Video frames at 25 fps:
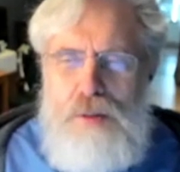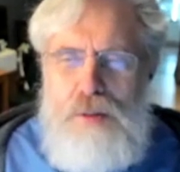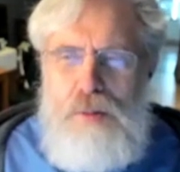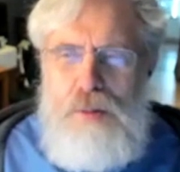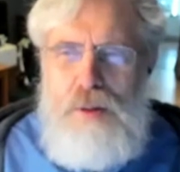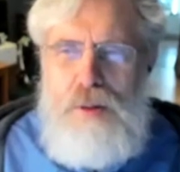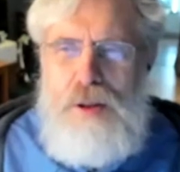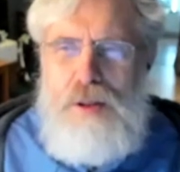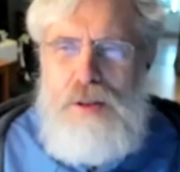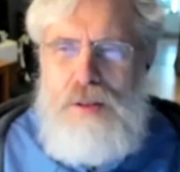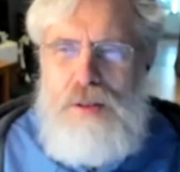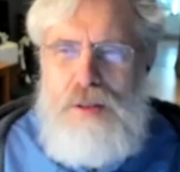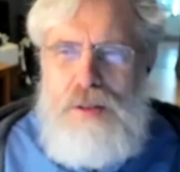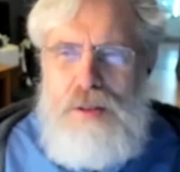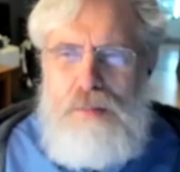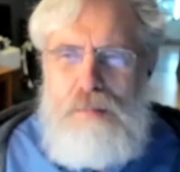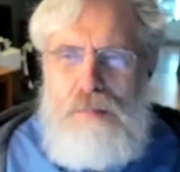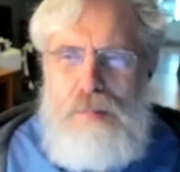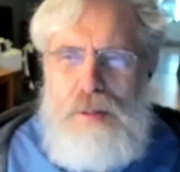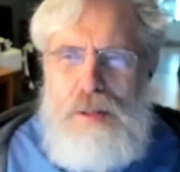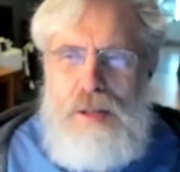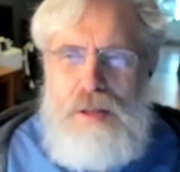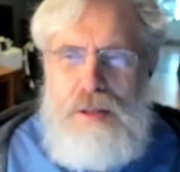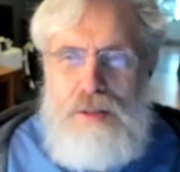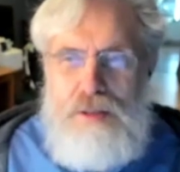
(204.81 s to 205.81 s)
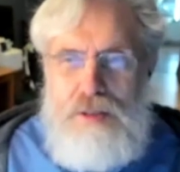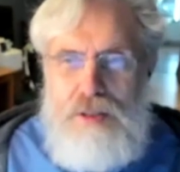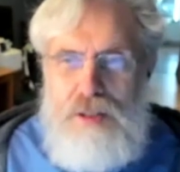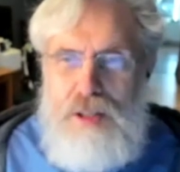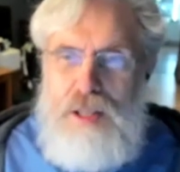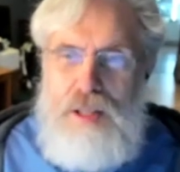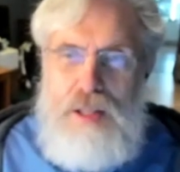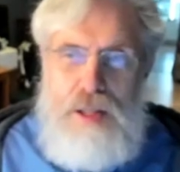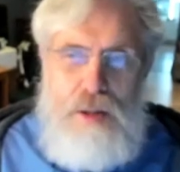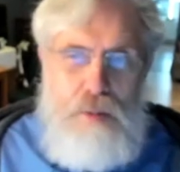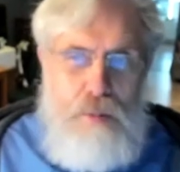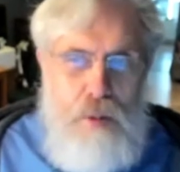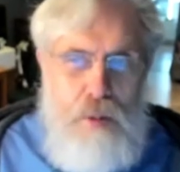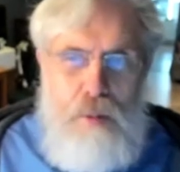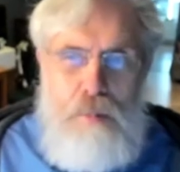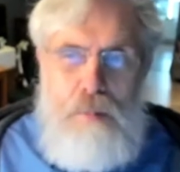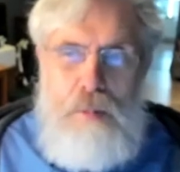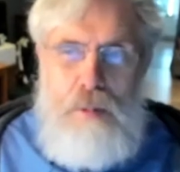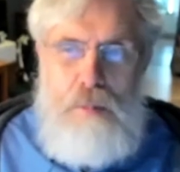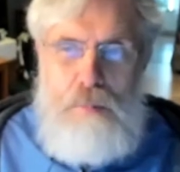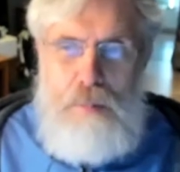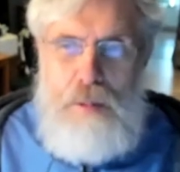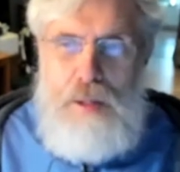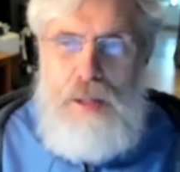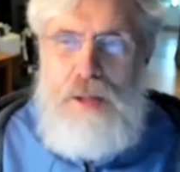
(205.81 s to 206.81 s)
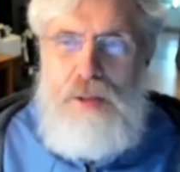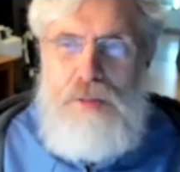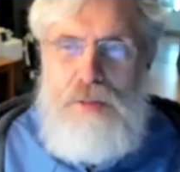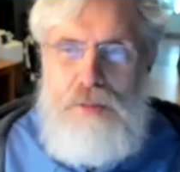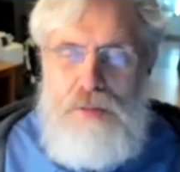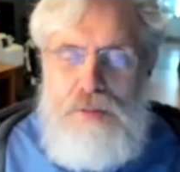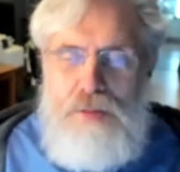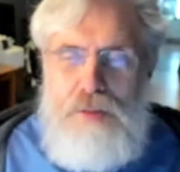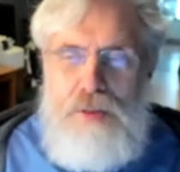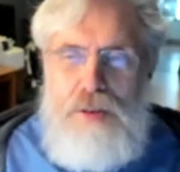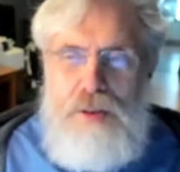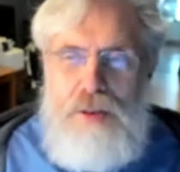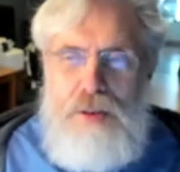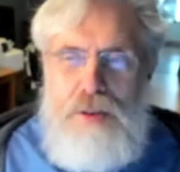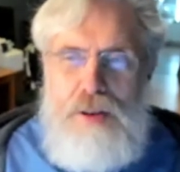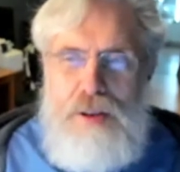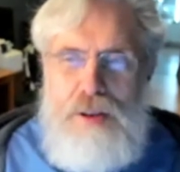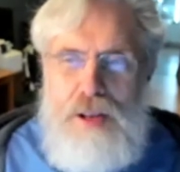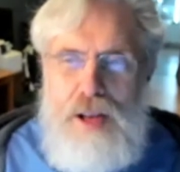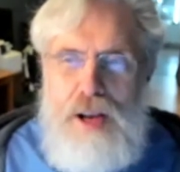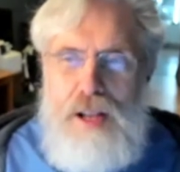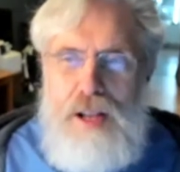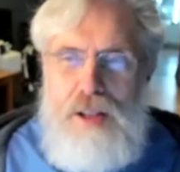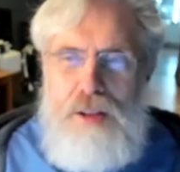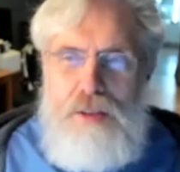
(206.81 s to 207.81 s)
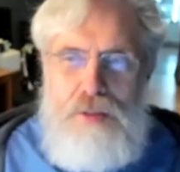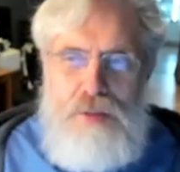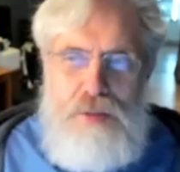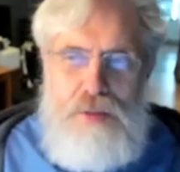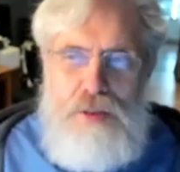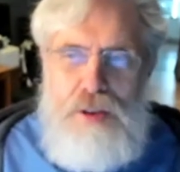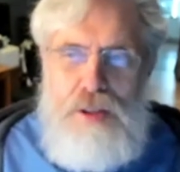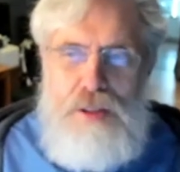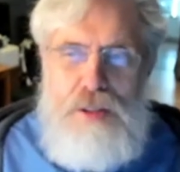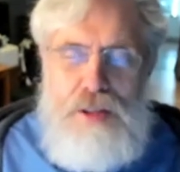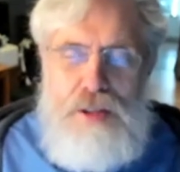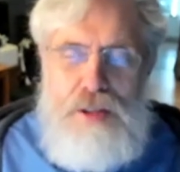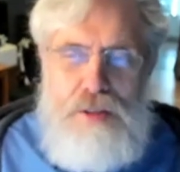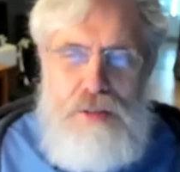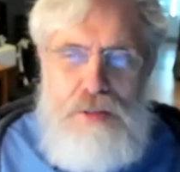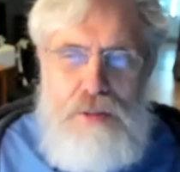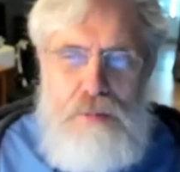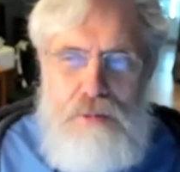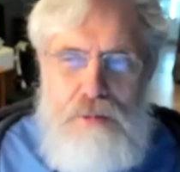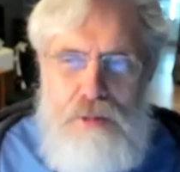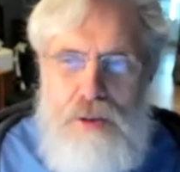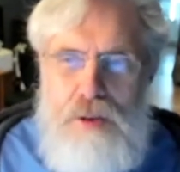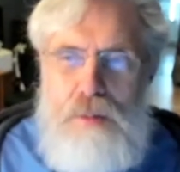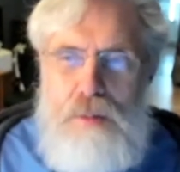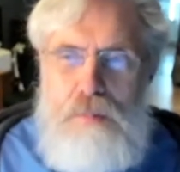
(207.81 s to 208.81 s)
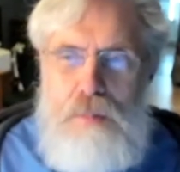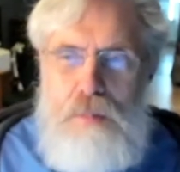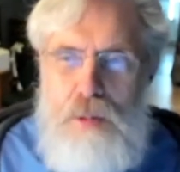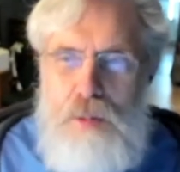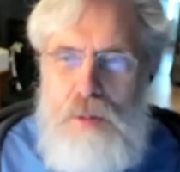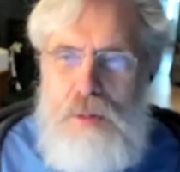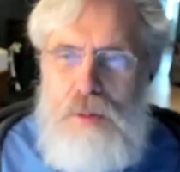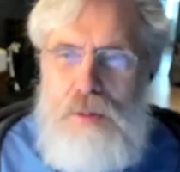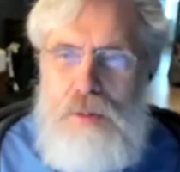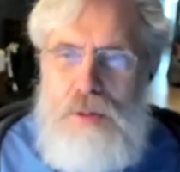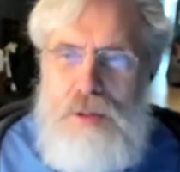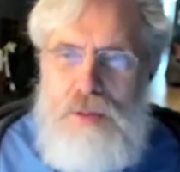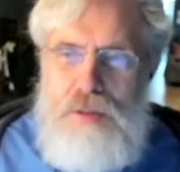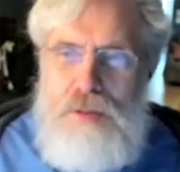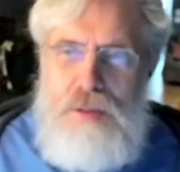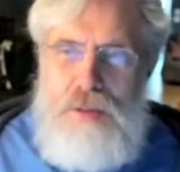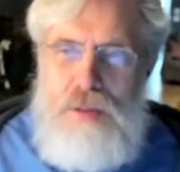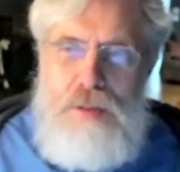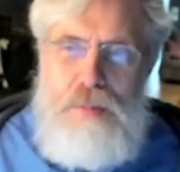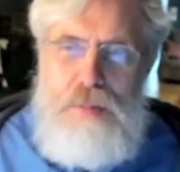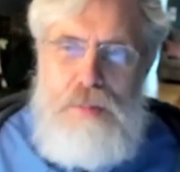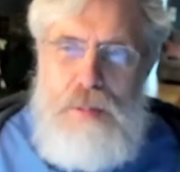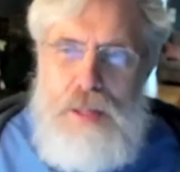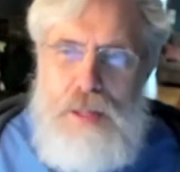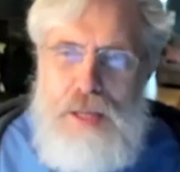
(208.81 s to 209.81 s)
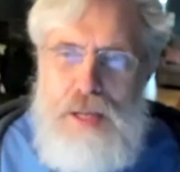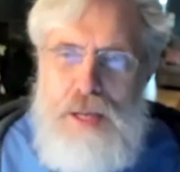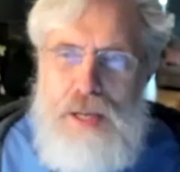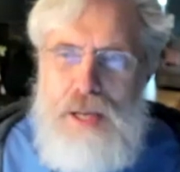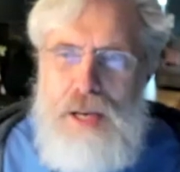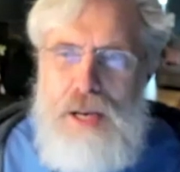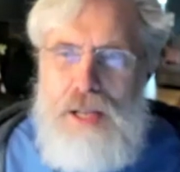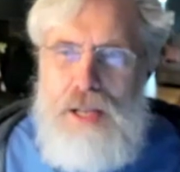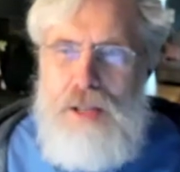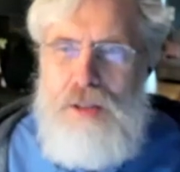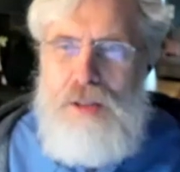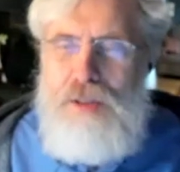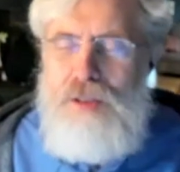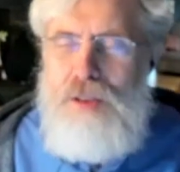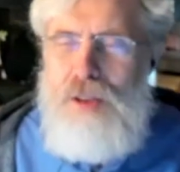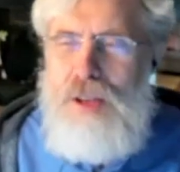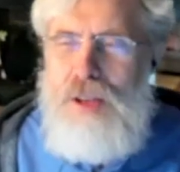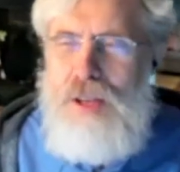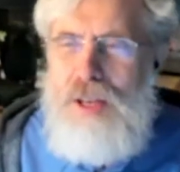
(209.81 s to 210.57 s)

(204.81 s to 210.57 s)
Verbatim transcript: I wanted to be a slightly warmer place for college, which I think is a very poor reason to pick a college.